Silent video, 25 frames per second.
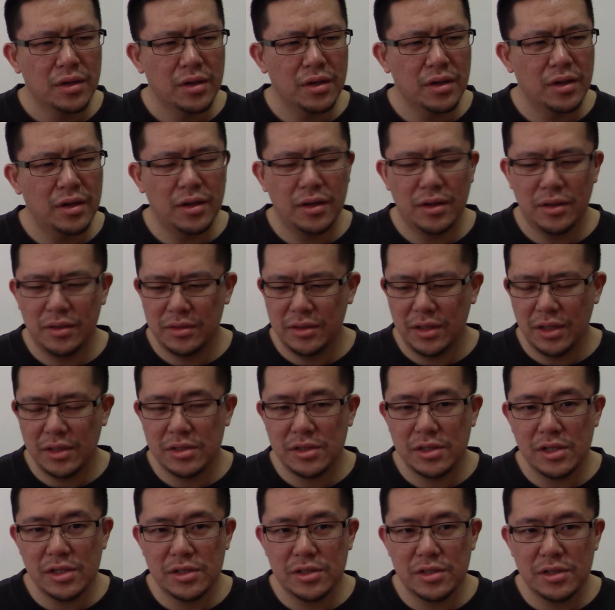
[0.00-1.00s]
Uh,
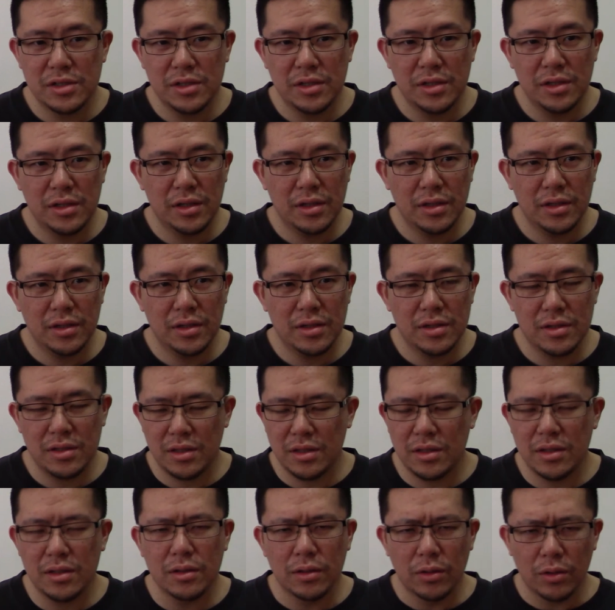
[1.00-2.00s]
and Jesse,
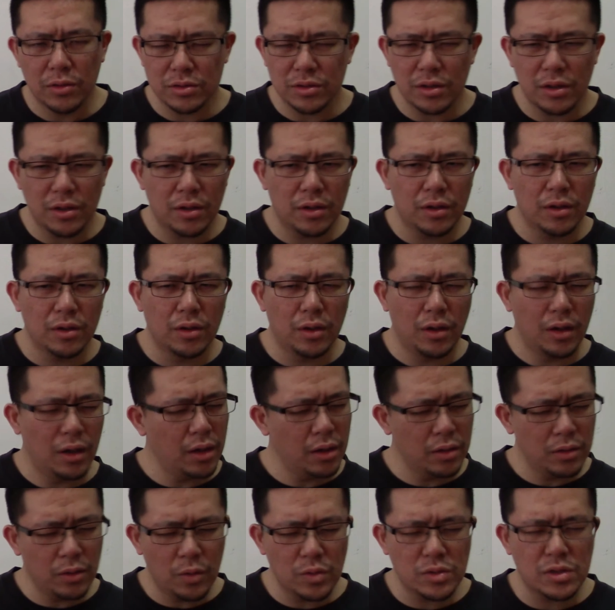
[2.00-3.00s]
also, uh,
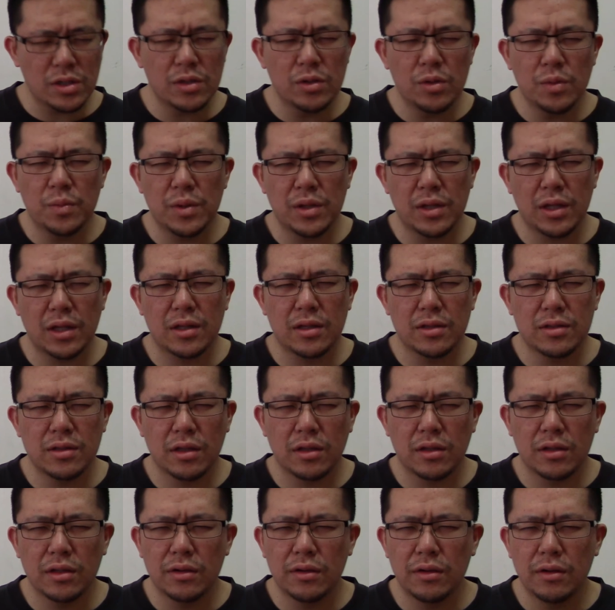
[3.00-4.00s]
I know it's a little bit like the
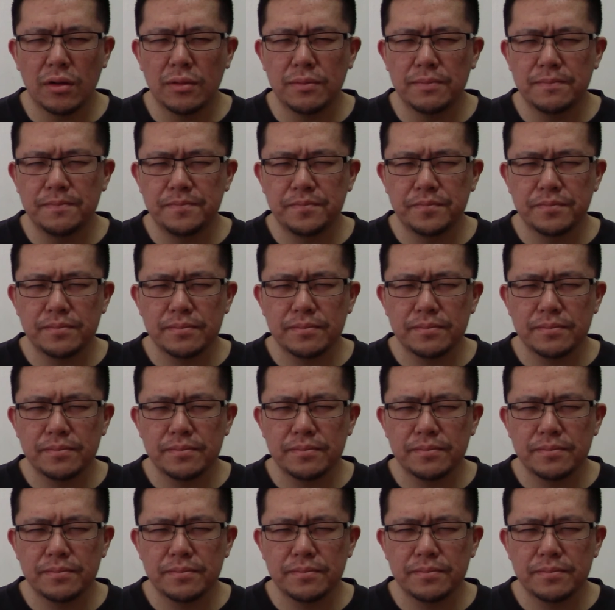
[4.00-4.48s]
like the